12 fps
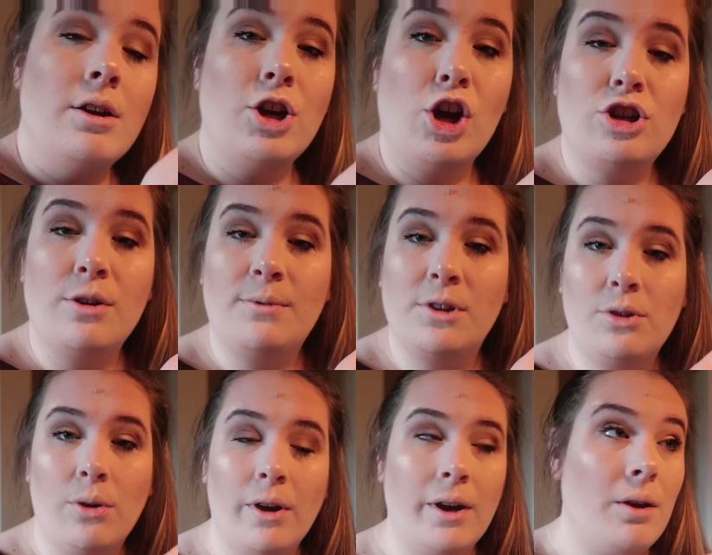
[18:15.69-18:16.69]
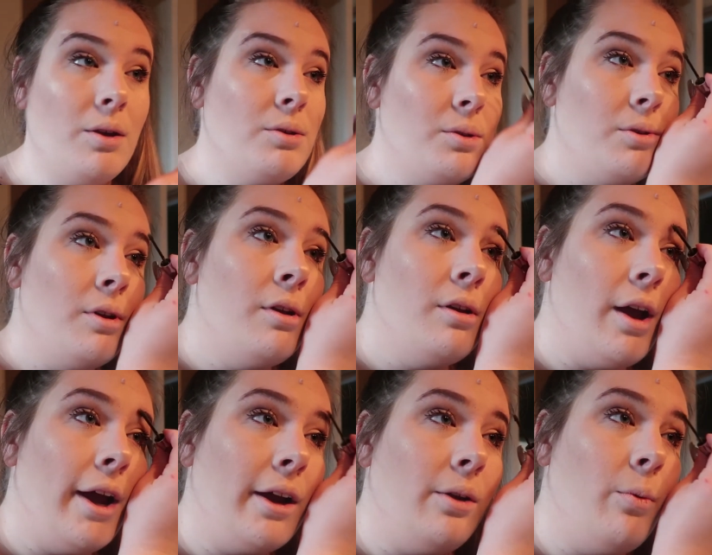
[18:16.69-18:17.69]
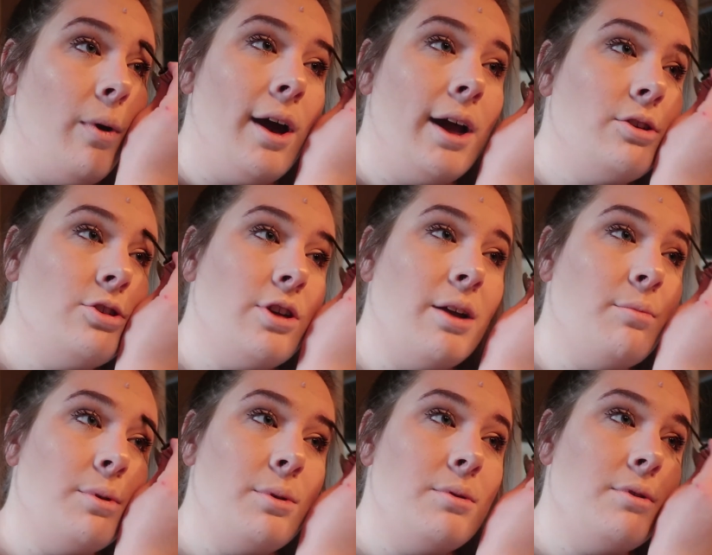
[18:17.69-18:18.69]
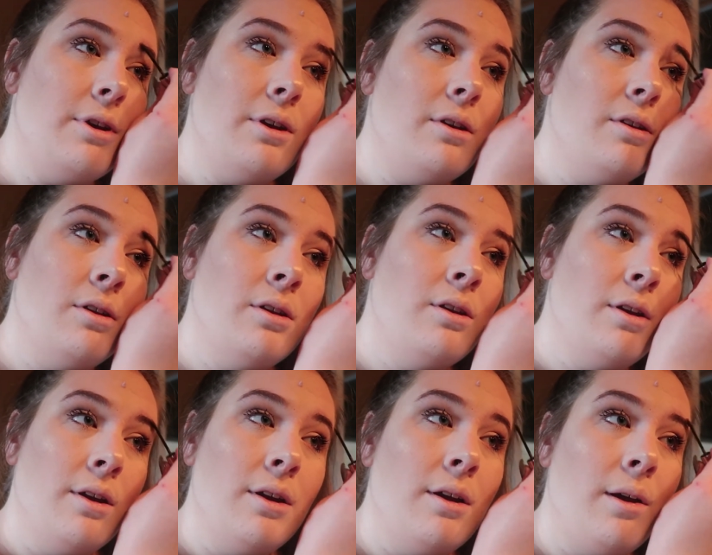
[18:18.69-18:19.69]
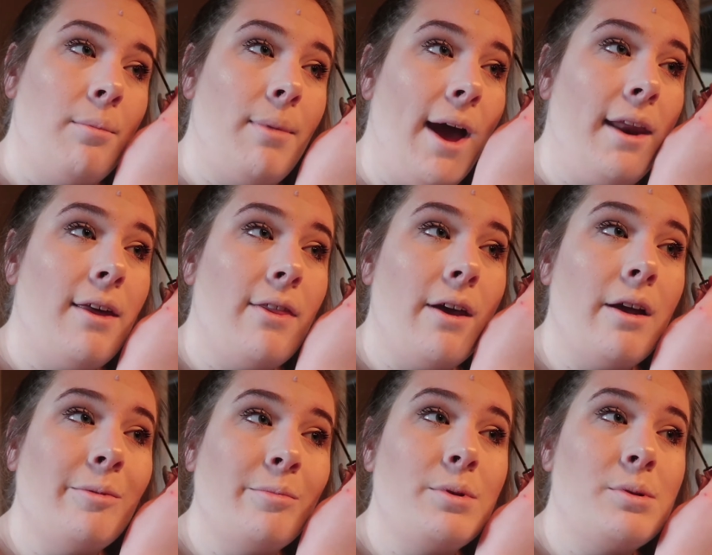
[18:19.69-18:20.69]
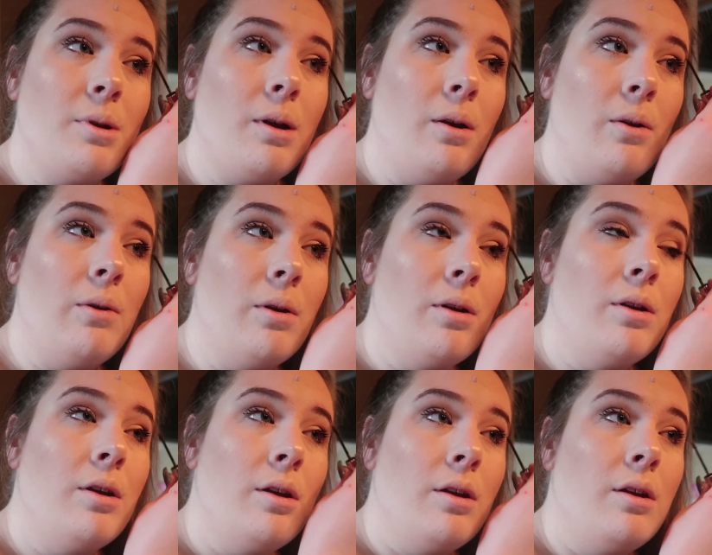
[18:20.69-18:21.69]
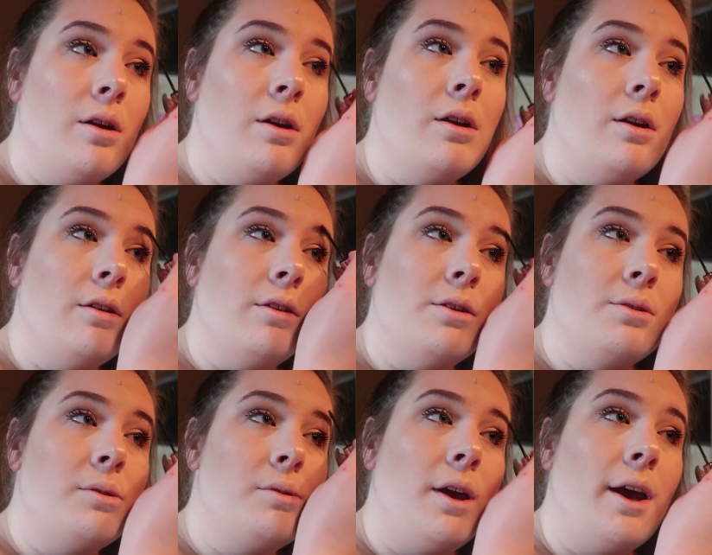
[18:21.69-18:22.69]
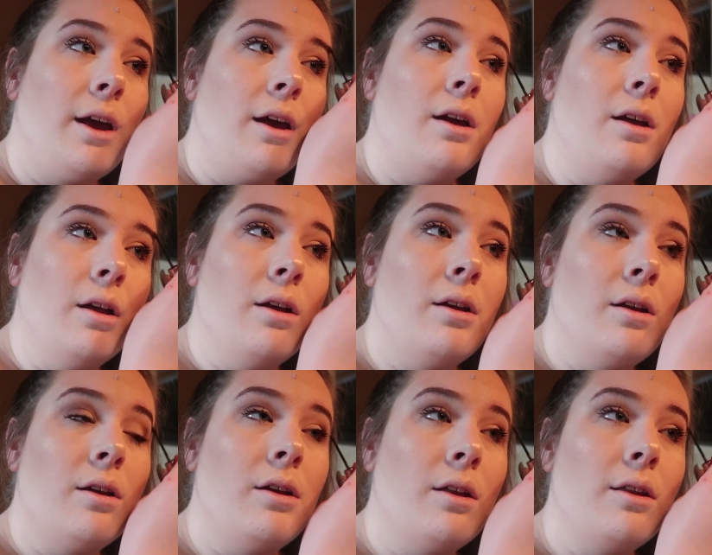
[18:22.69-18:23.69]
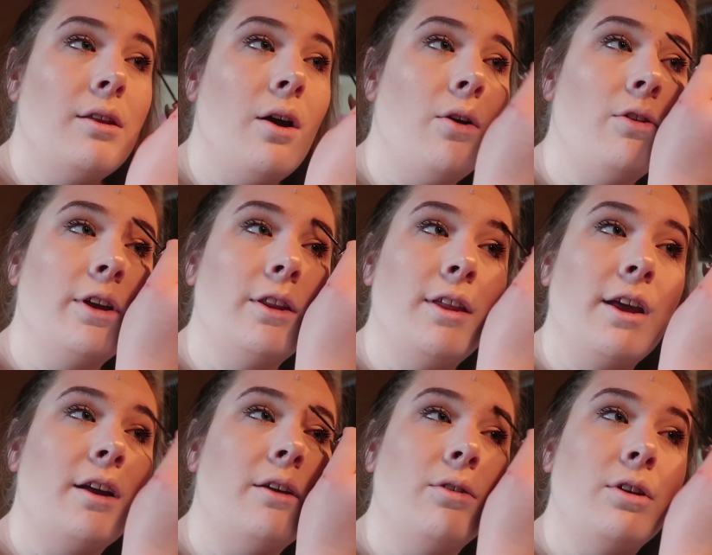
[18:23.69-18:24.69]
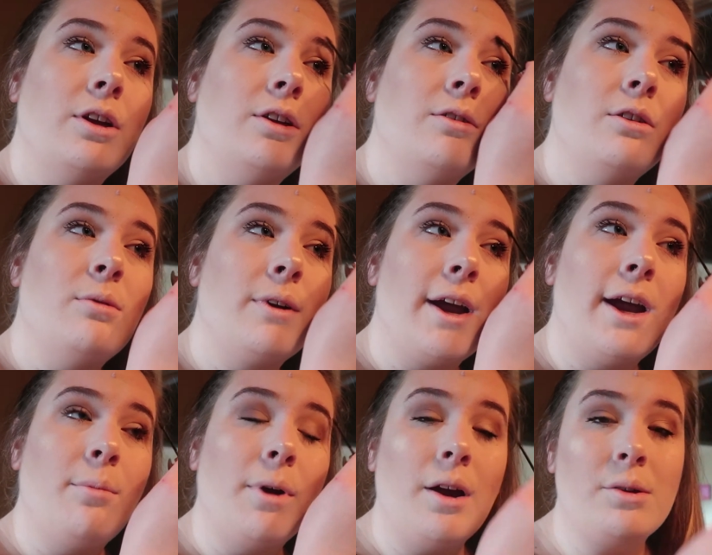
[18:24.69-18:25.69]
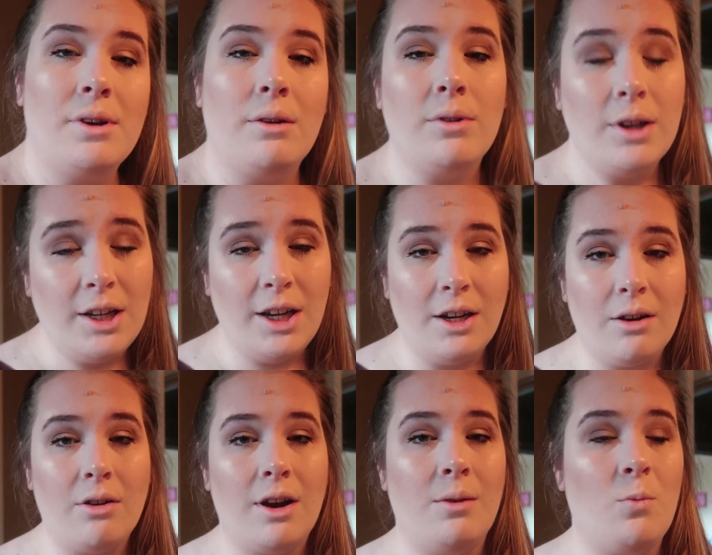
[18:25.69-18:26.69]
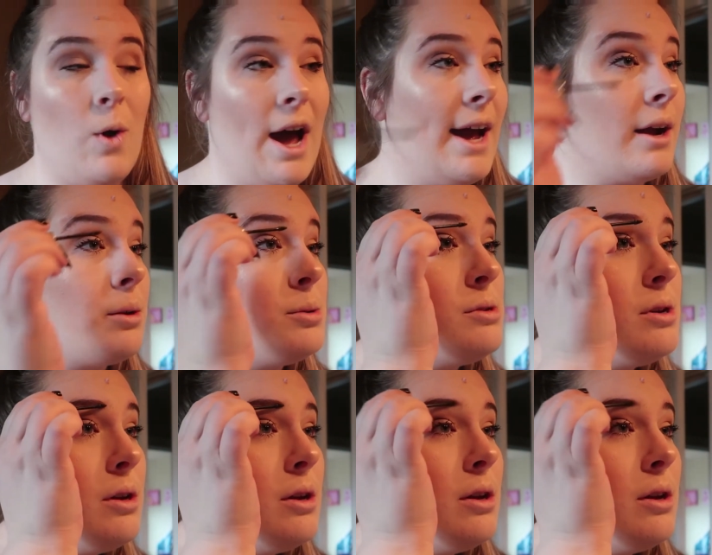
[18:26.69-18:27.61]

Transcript: YouTube tutorials I could watch, I'm still bad at them. So this is like the only thing I really do to my eyebrows. I really need to go get them waxed.